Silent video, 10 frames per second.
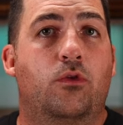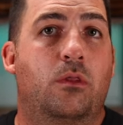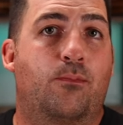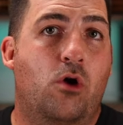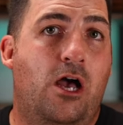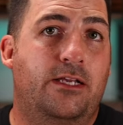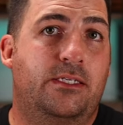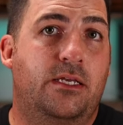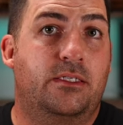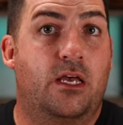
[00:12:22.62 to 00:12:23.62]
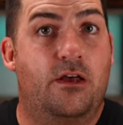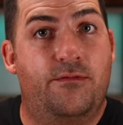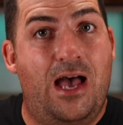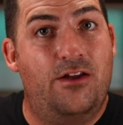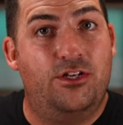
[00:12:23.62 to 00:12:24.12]
through the process
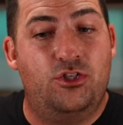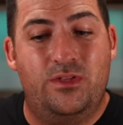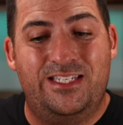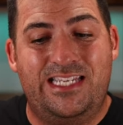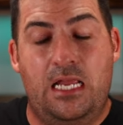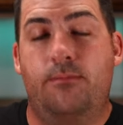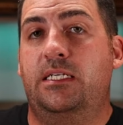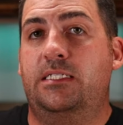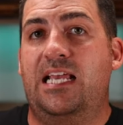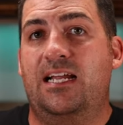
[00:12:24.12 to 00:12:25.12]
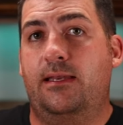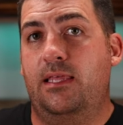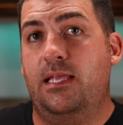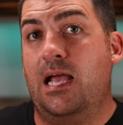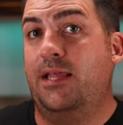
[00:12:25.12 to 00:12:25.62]
of how to do the same exact
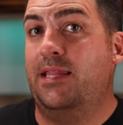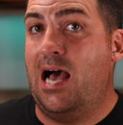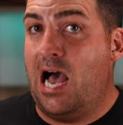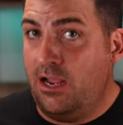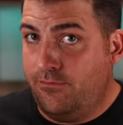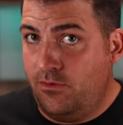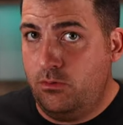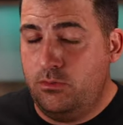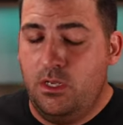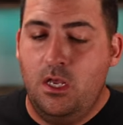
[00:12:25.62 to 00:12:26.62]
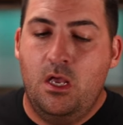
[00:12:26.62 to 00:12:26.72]
thing on the iPhone